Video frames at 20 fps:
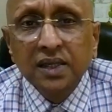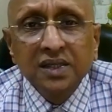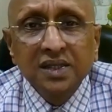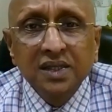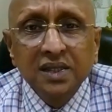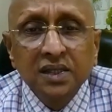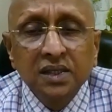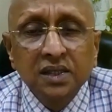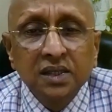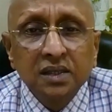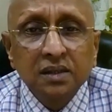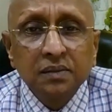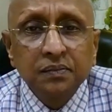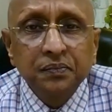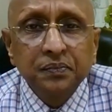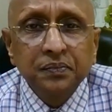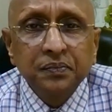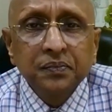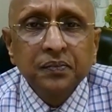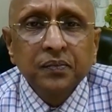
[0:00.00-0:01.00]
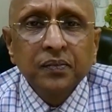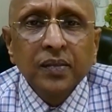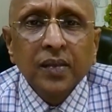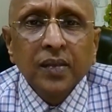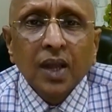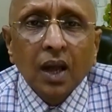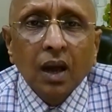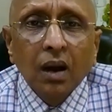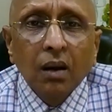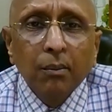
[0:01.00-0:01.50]
disease,
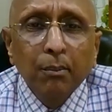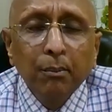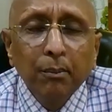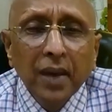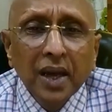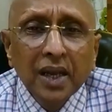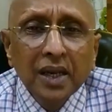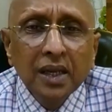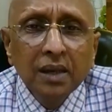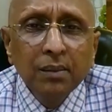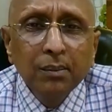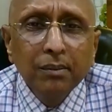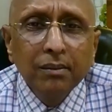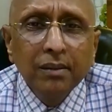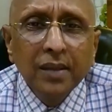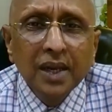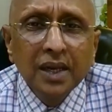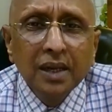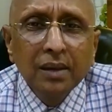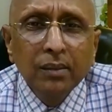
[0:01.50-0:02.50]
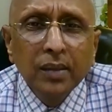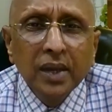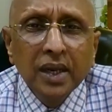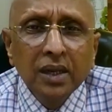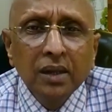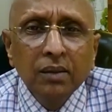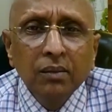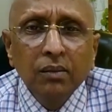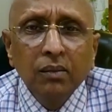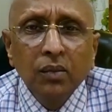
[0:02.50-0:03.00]
many, many,
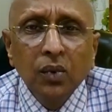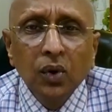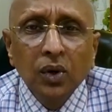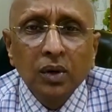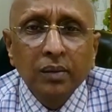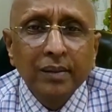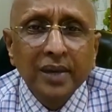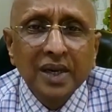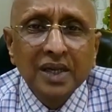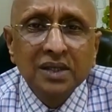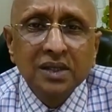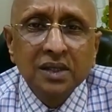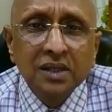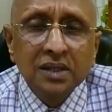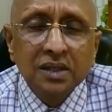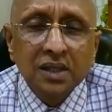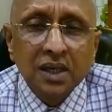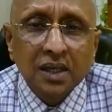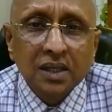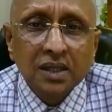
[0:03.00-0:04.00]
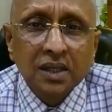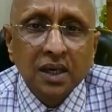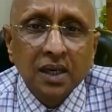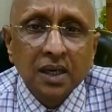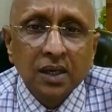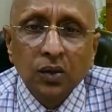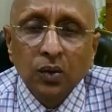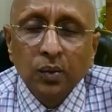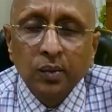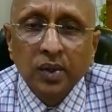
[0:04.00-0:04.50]
many more medicines are there
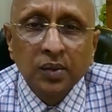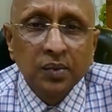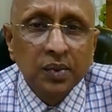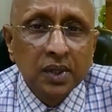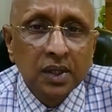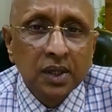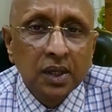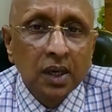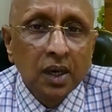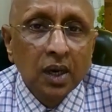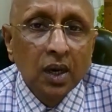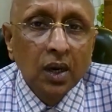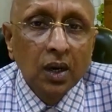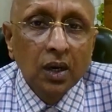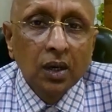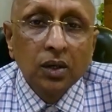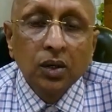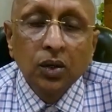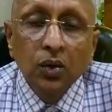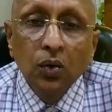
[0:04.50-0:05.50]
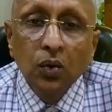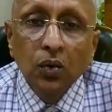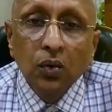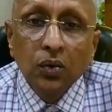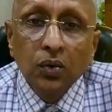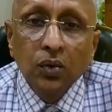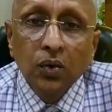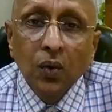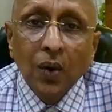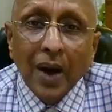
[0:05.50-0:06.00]
in homeopathy.
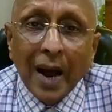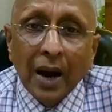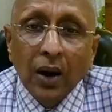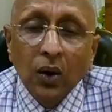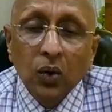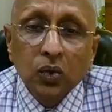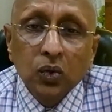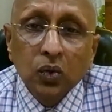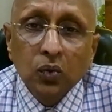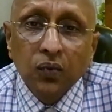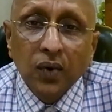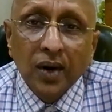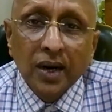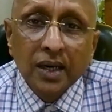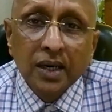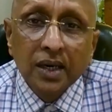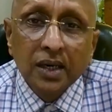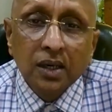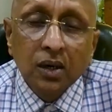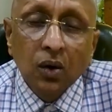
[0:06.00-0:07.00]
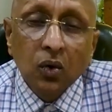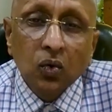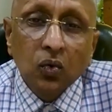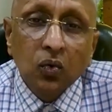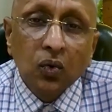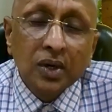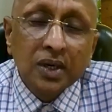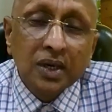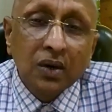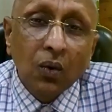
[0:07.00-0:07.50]
You have to find it out
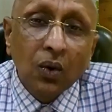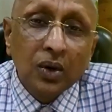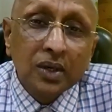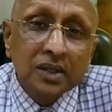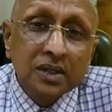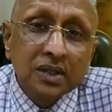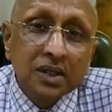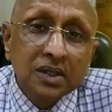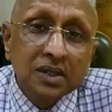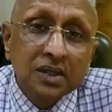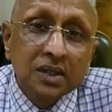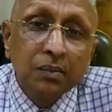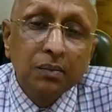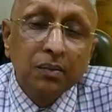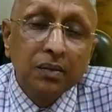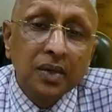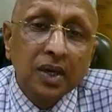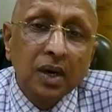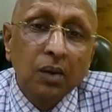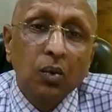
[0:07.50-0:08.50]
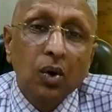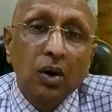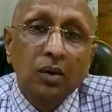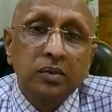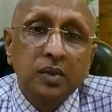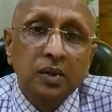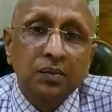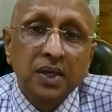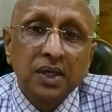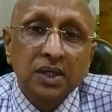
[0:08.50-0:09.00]
what is the symptom
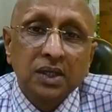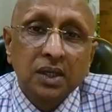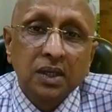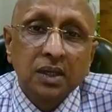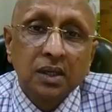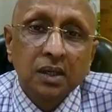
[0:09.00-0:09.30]
of the patient.